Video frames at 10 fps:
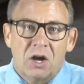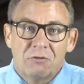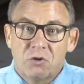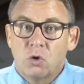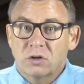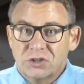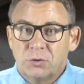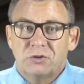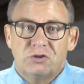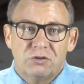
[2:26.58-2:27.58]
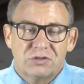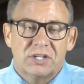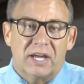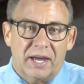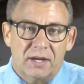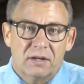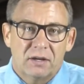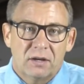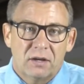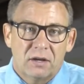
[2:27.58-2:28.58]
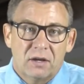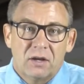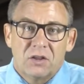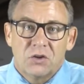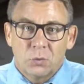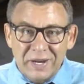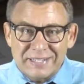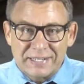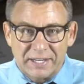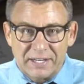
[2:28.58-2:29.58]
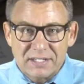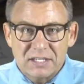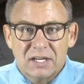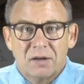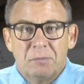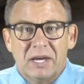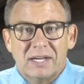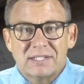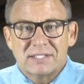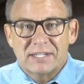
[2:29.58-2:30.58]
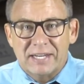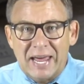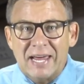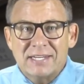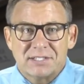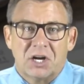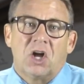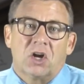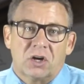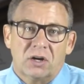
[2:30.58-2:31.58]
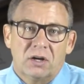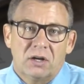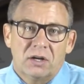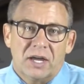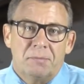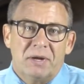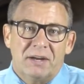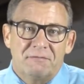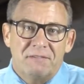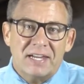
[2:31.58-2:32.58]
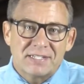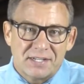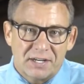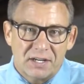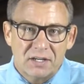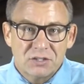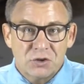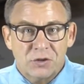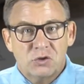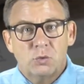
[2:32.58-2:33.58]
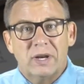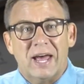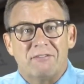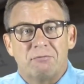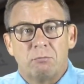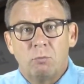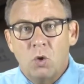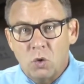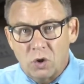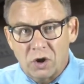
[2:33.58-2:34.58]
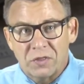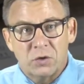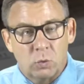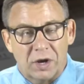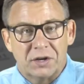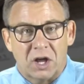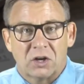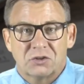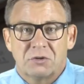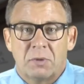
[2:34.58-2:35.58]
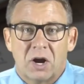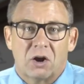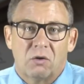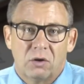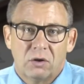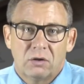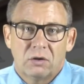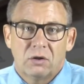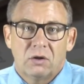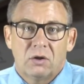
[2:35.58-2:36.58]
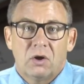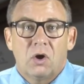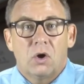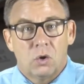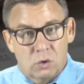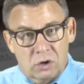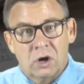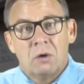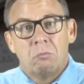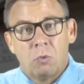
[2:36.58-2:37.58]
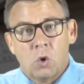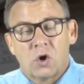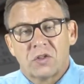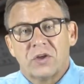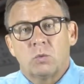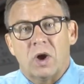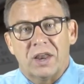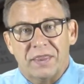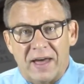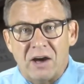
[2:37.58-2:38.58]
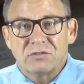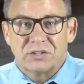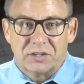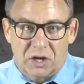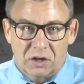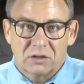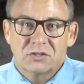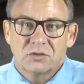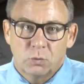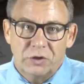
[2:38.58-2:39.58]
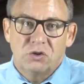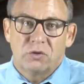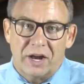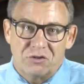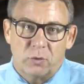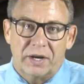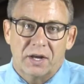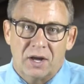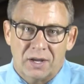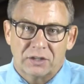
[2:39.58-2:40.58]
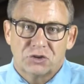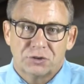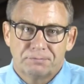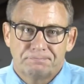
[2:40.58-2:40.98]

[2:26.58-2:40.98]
Of course, you would choose today. The reason is because today's dollar can be invested so that you would have more than $1 tomorrow, or more than $1,000 when you graduated college.